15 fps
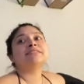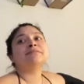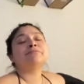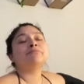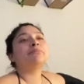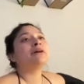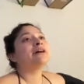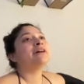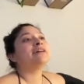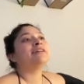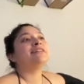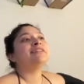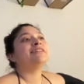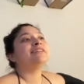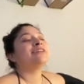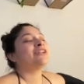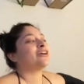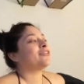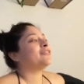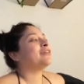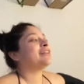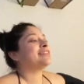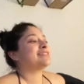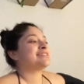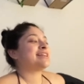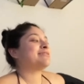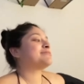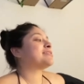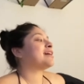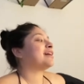but, you know, at the
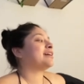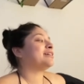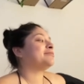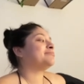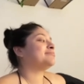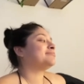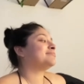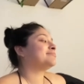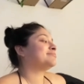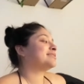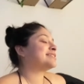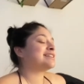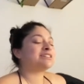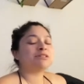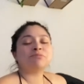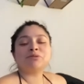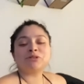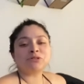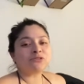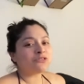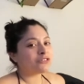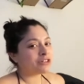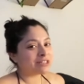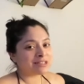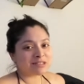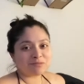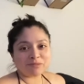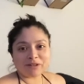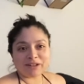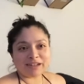same time, it's such a beautiful
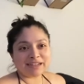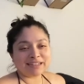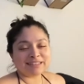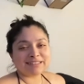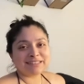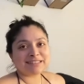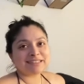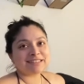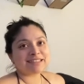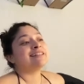experience.